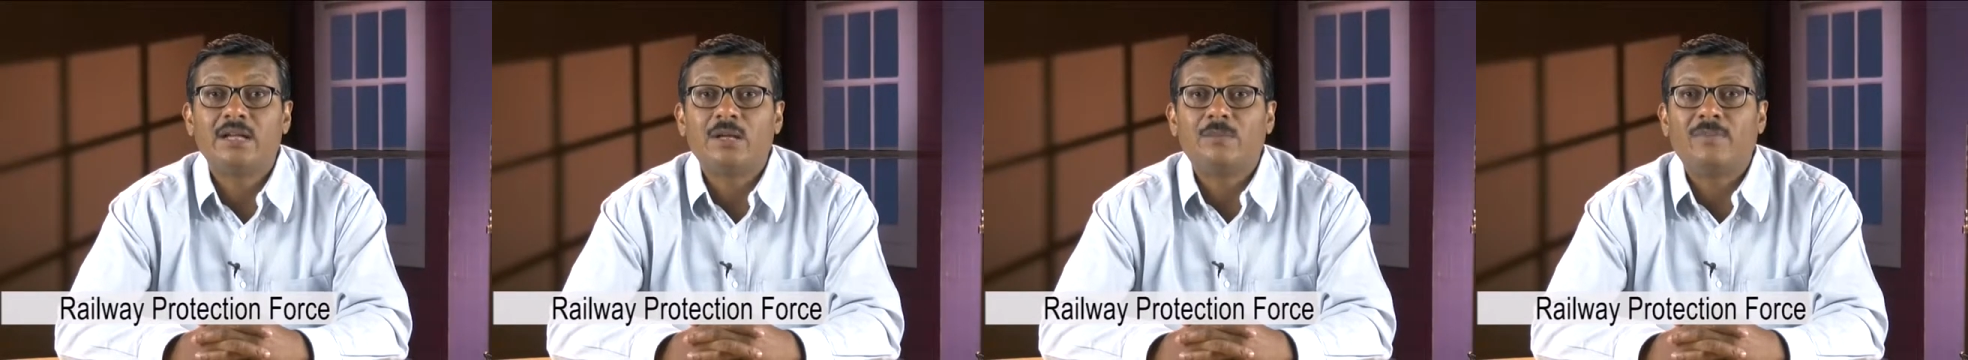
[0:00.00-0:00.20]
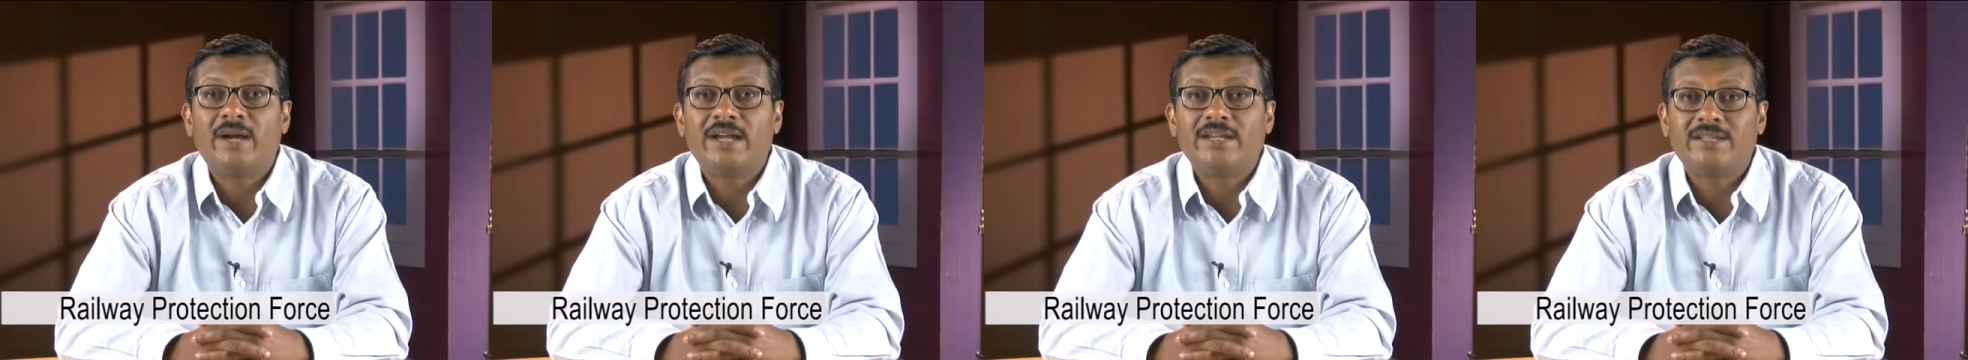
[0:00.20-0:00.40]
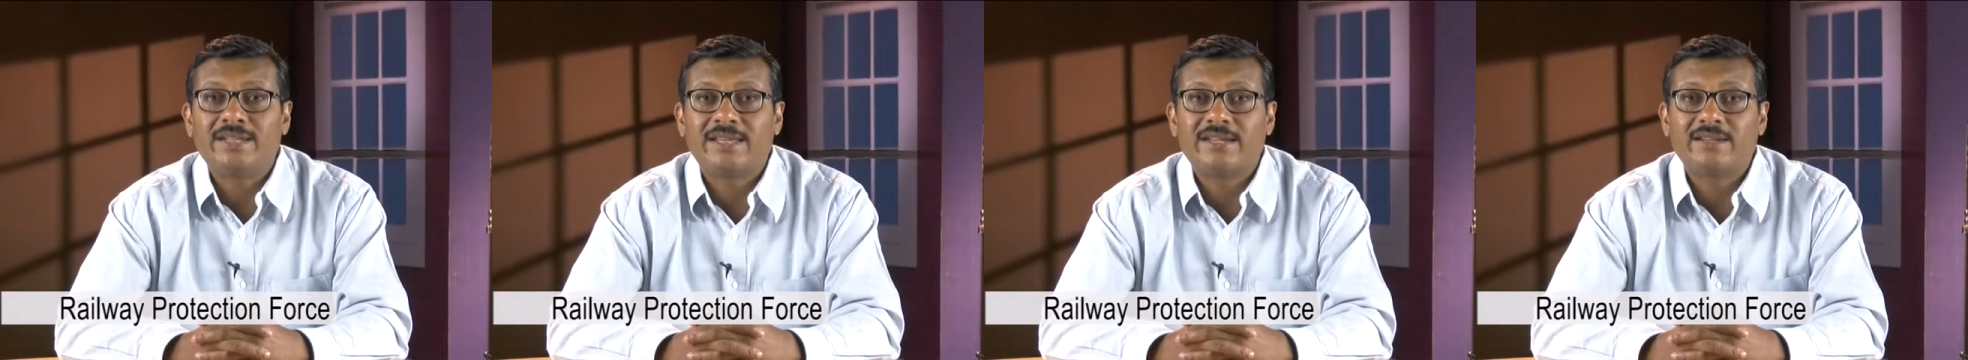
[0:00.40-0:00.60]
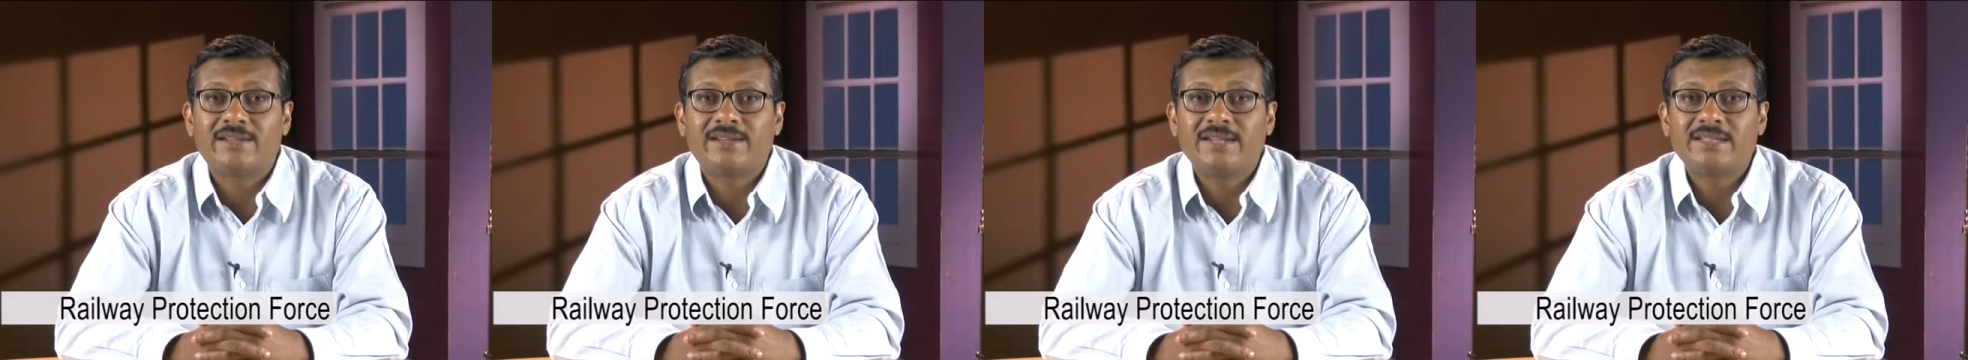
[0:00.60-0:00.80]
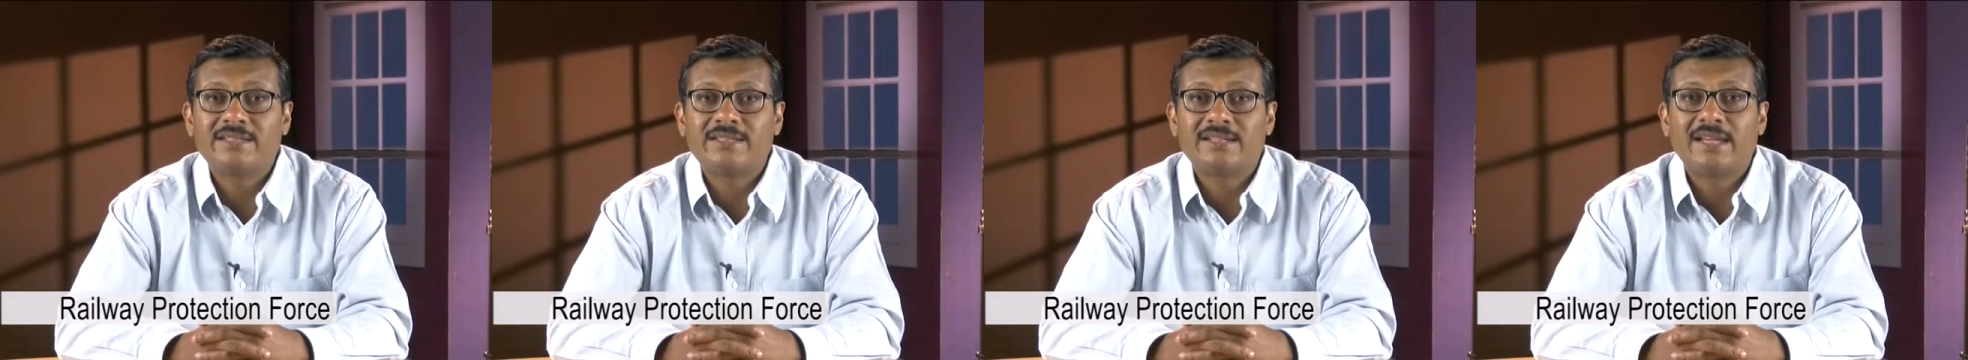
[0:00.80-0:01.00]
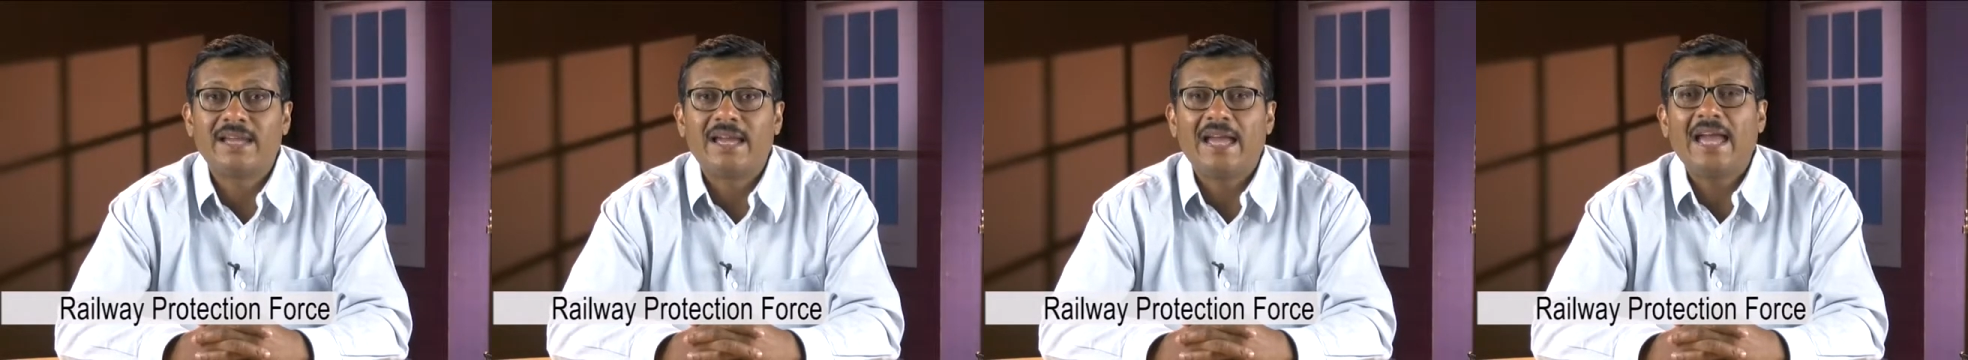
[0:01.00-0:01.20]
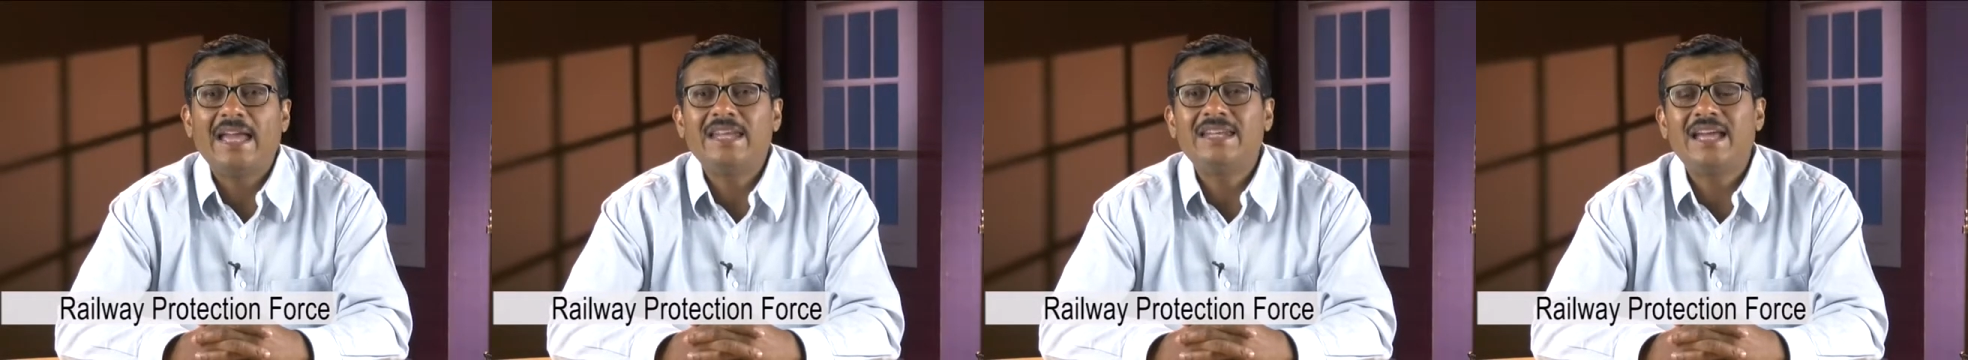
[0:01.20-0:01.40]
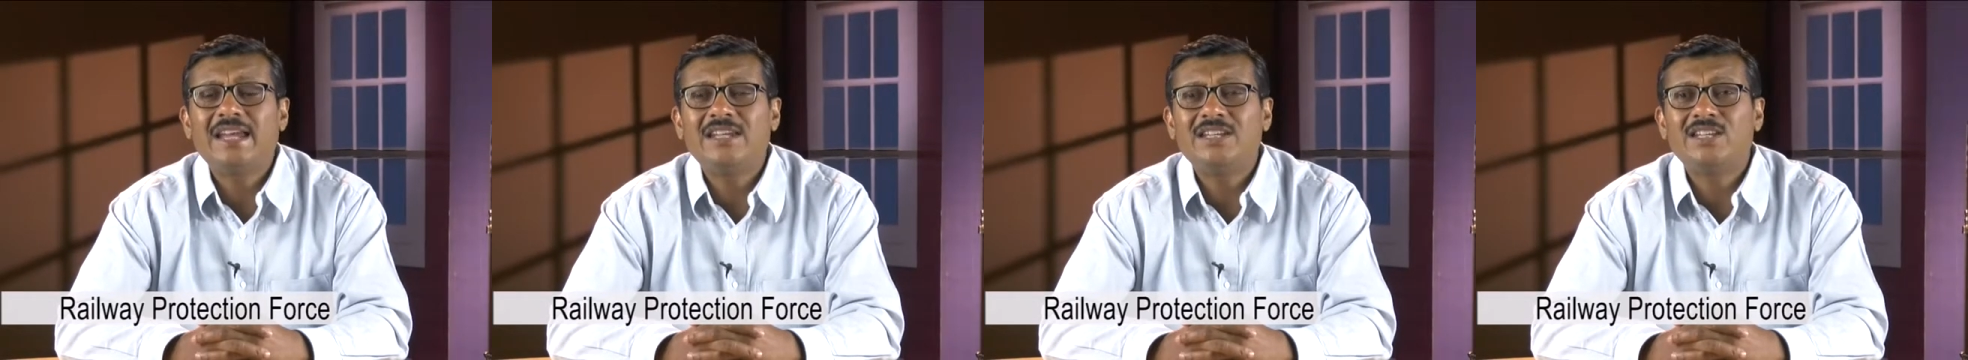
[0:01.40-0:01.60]
by terrorist
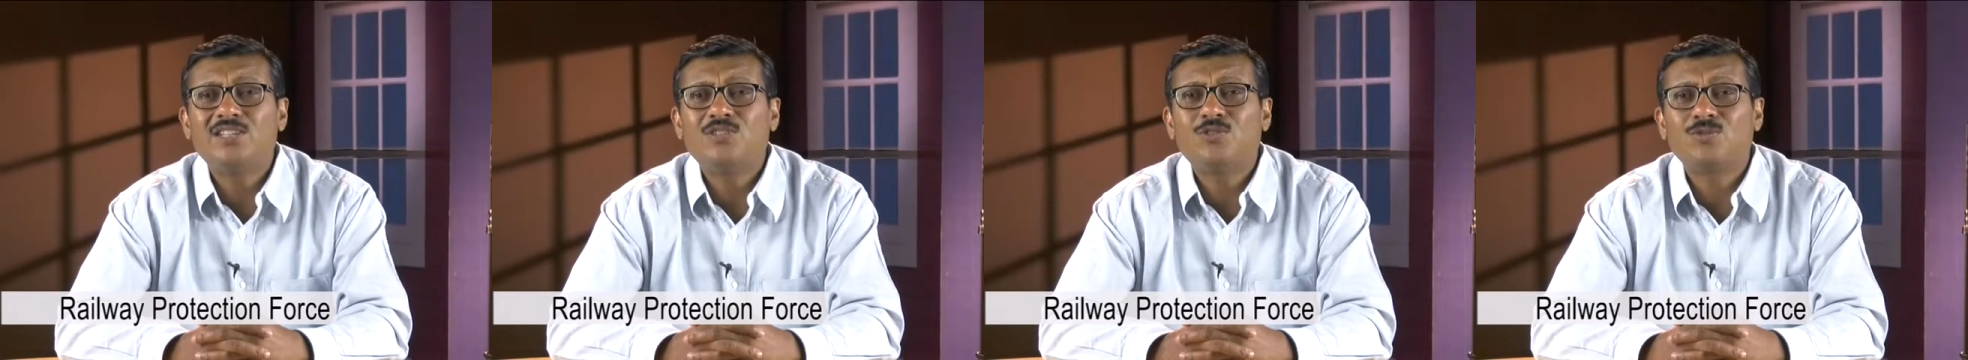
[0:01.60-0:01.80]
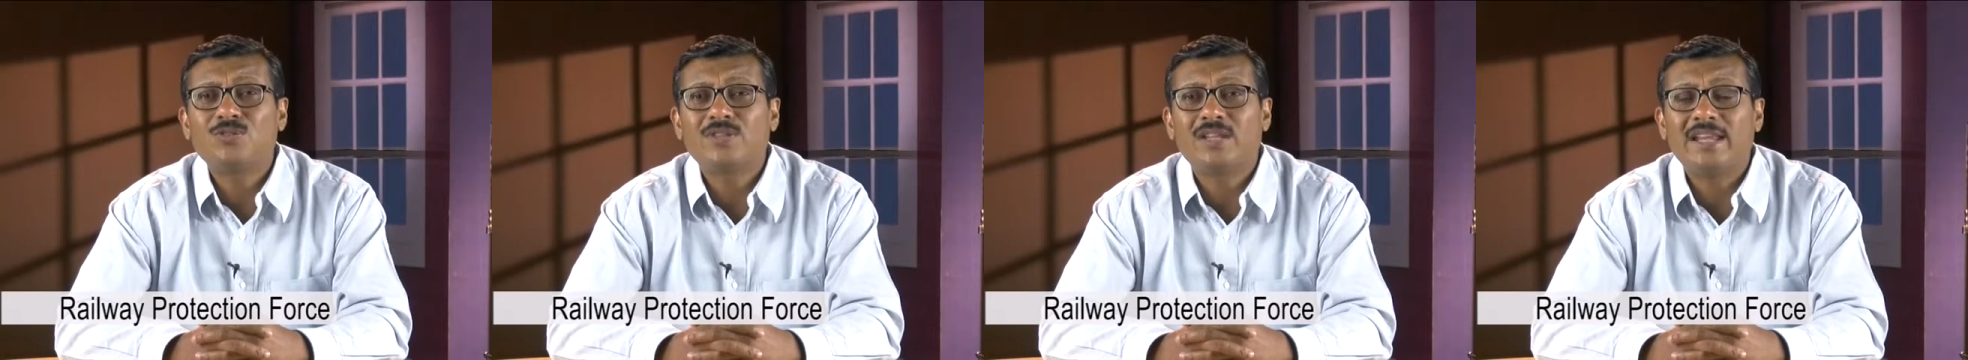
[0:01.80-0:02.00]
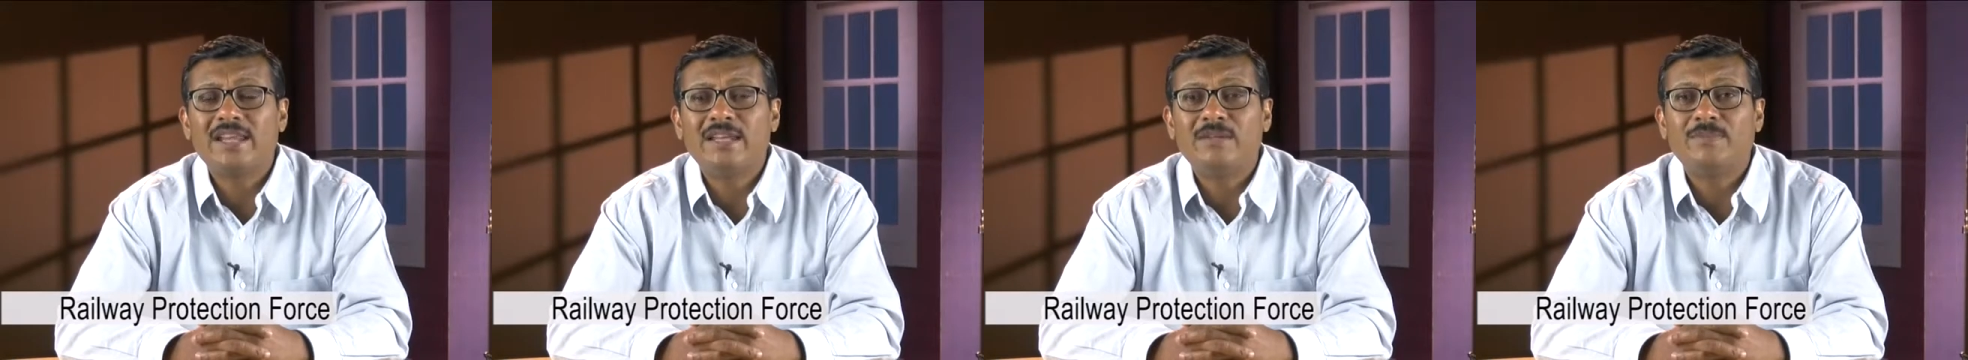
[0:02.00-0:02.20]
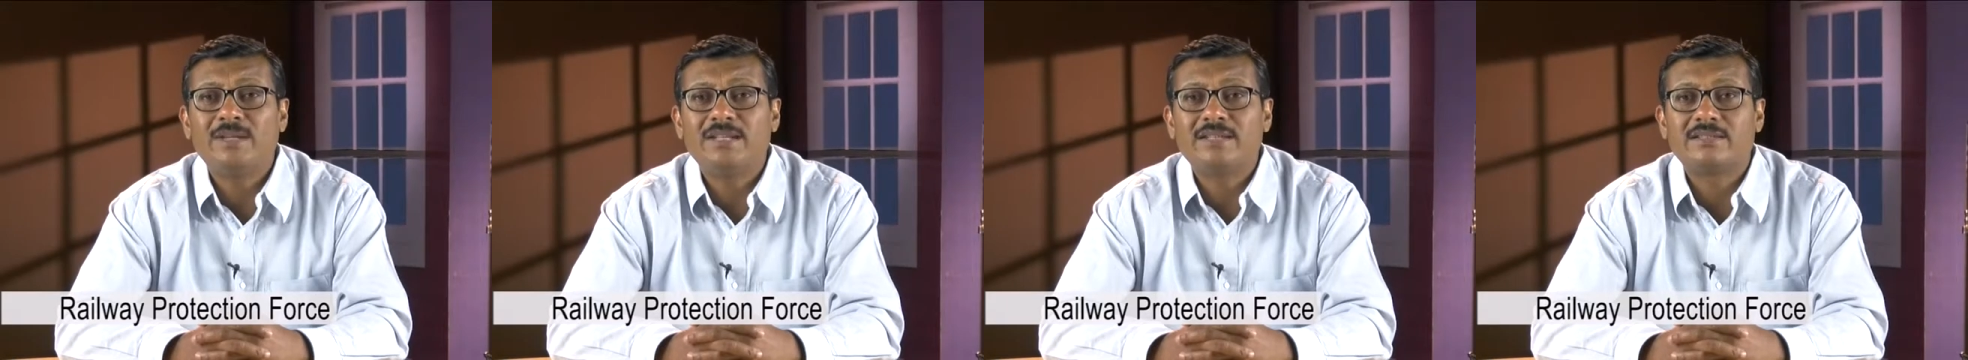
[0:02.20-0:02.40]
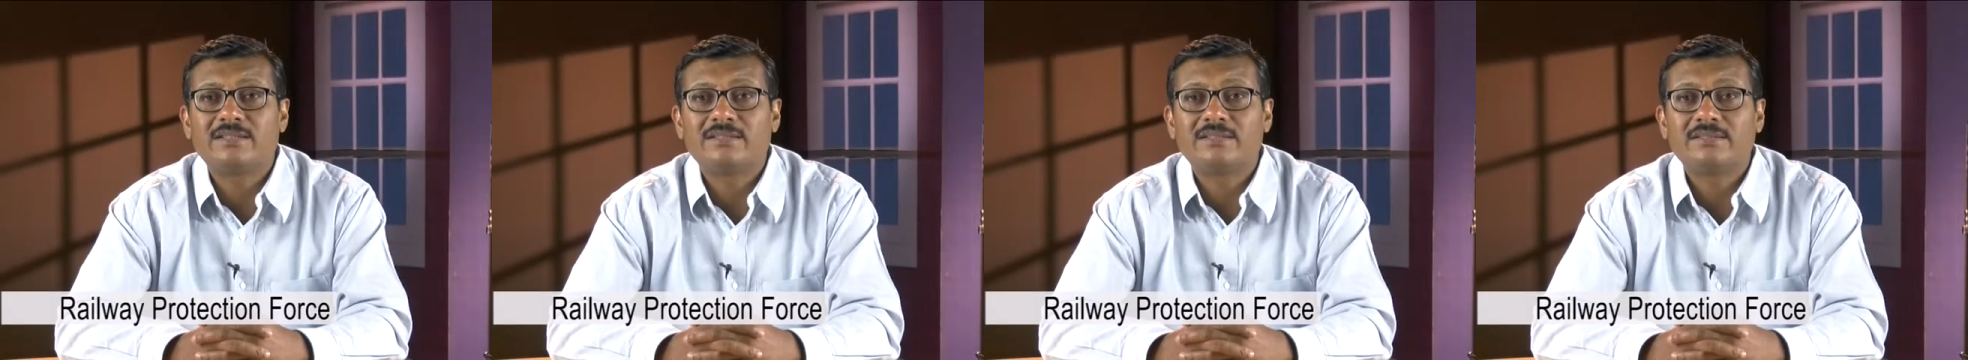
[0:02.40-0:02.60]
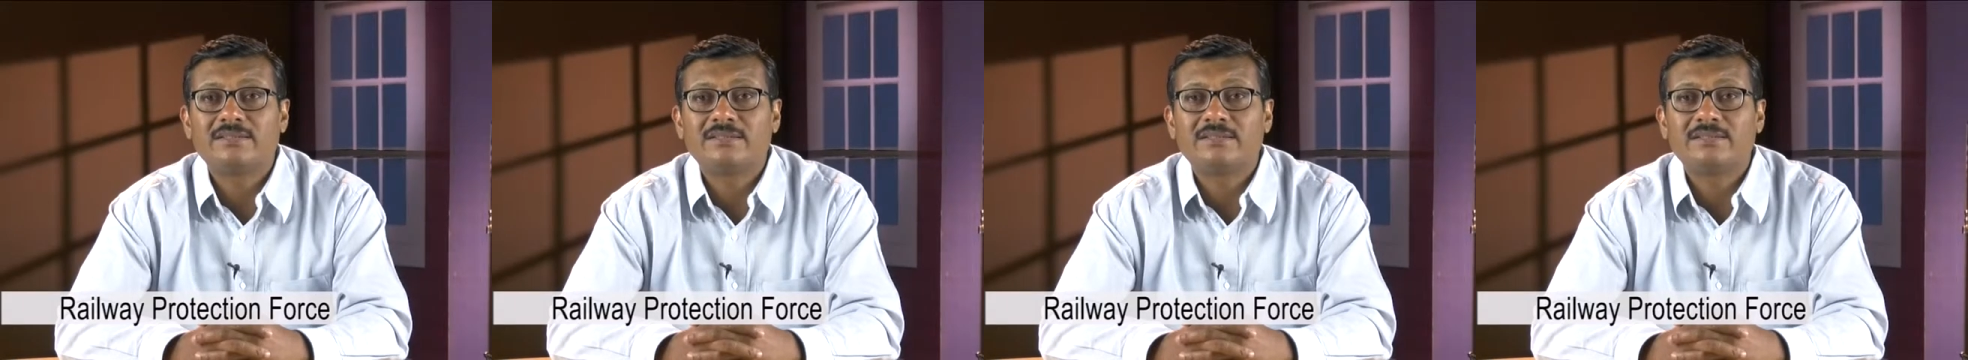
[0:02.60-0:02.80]
and antisocial elements.